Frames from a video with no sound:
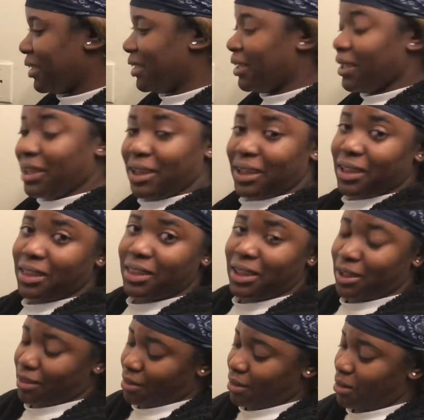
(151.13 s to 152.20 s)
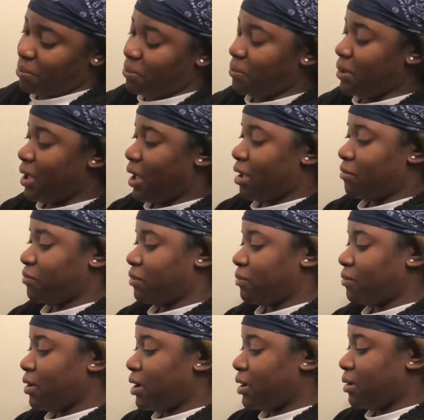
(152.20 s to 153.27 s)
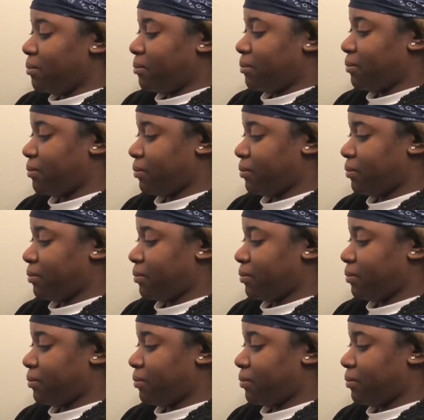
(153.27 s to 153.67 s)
And next up we have the rum.